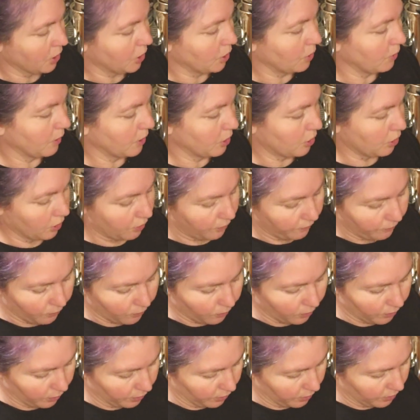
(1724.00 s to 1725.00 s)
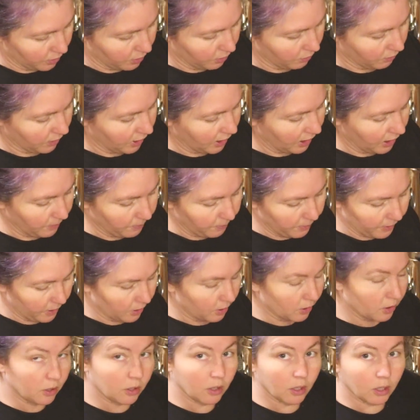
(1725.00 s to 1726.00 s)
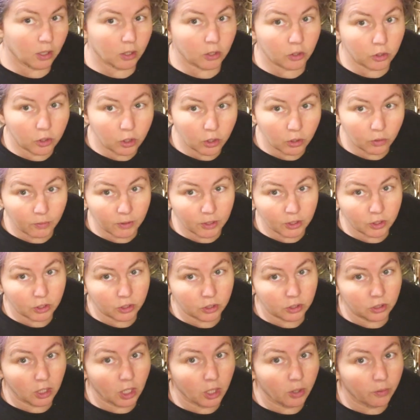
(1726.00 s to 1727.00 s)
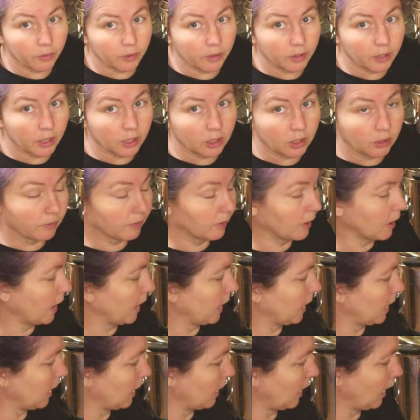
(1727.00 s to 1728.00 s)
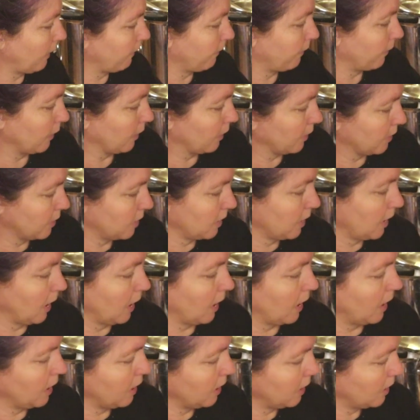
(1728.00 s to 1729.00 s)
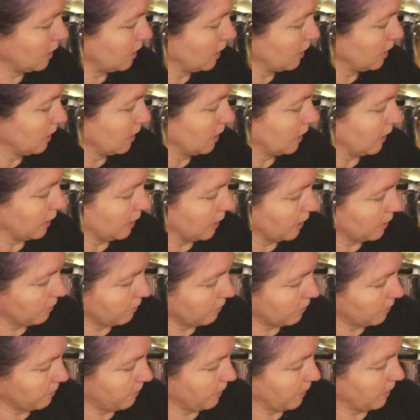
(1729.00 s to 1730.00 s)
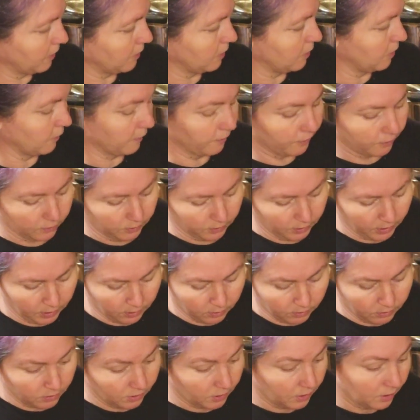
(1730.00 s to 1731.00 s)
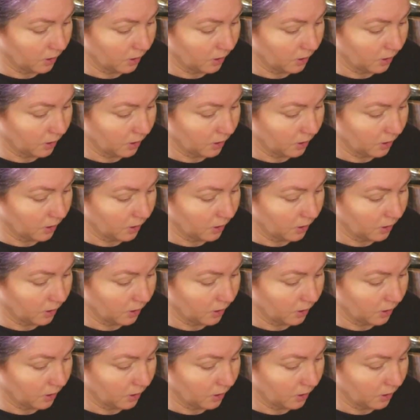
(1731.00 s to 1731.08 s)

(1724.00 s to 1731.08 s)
two inches fuller. So keep it two inches lower than you would like it at first, okay? Like this one's probably too full now,